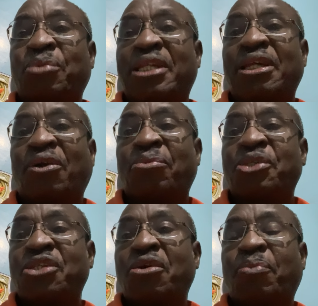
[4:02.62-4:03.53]
made the
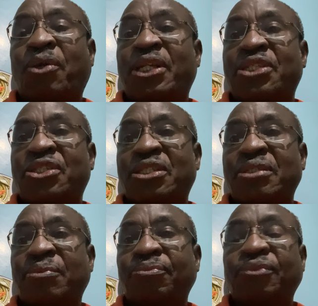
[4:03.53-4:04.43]
commissioner of police.
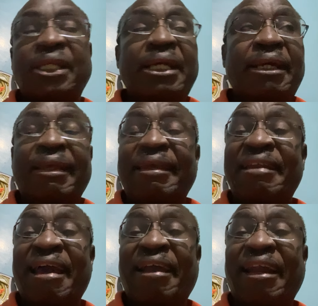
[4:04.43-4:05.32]

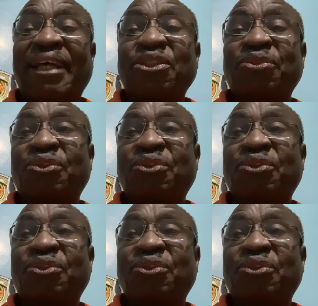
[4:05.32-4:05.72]
In a class of